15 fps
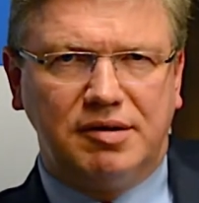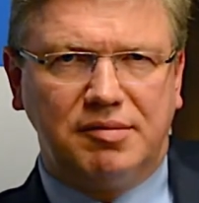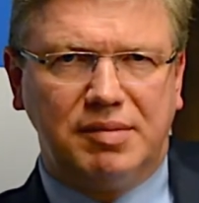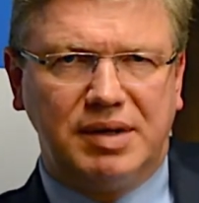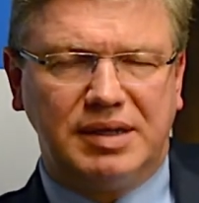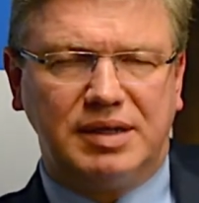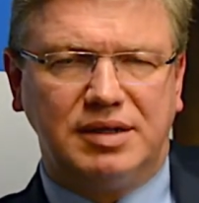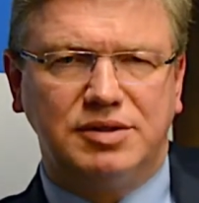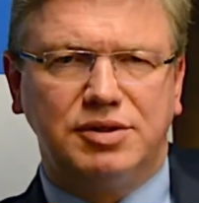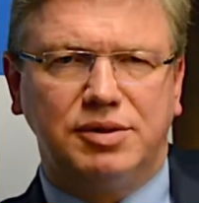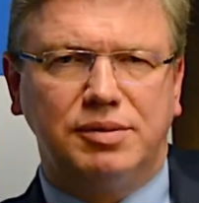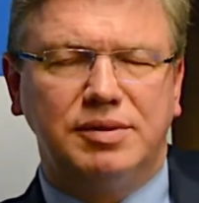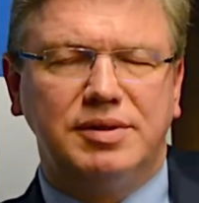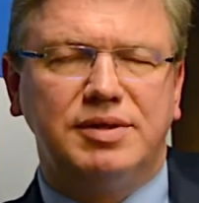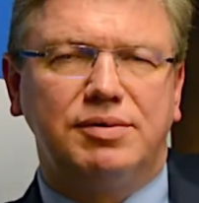but
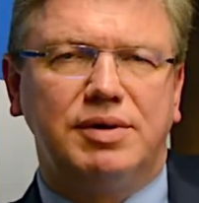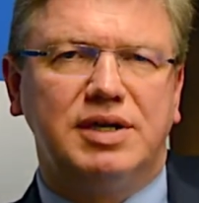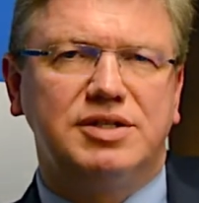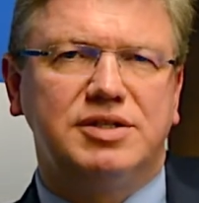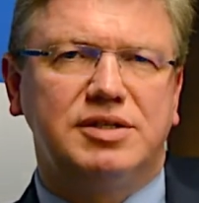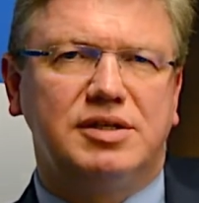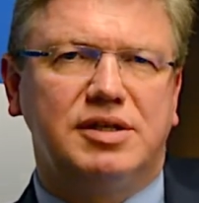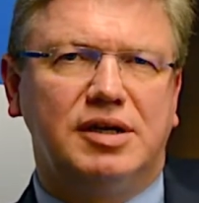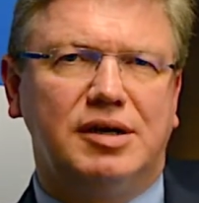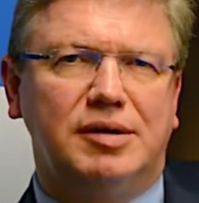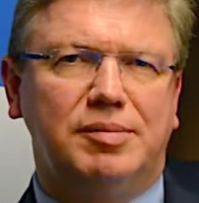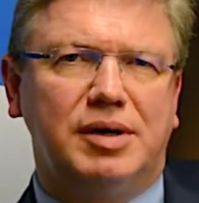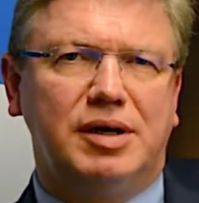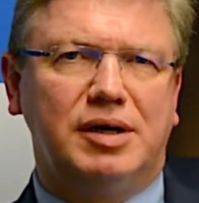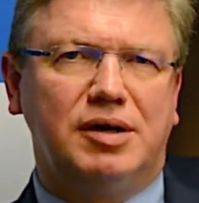also in the rest
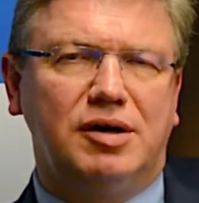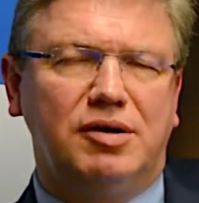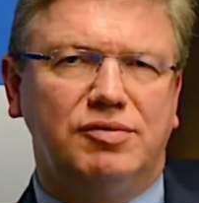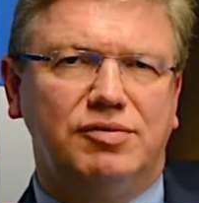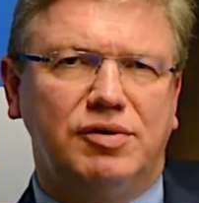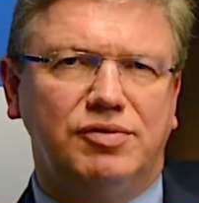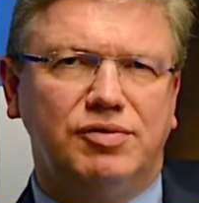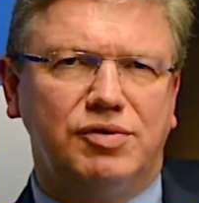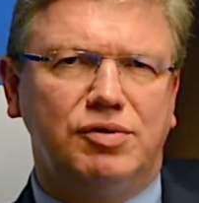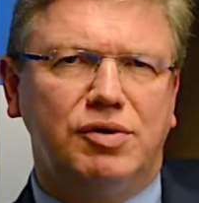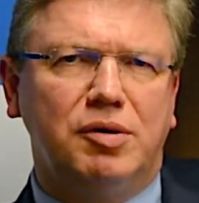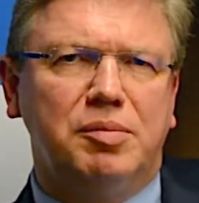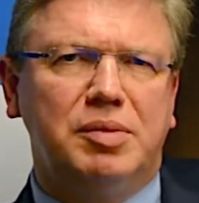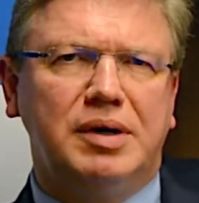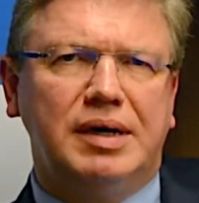of
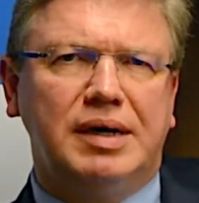Europe.